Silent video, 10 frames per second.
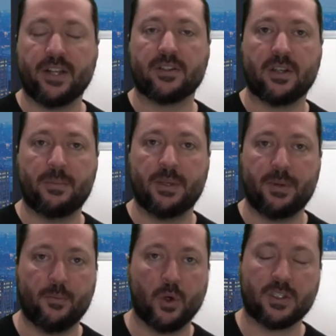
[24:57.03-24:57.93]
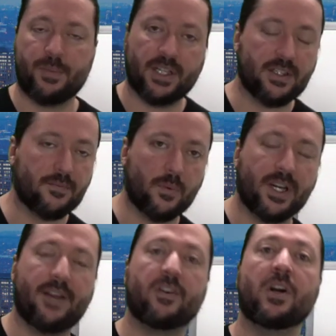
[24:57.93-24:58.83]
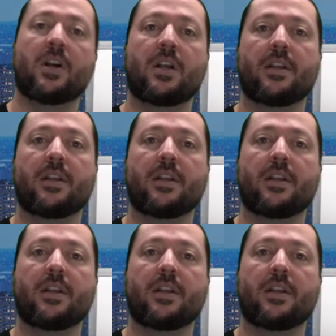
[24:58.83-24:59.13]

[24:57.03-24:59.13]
It's going to be a bit more expensive, whatever.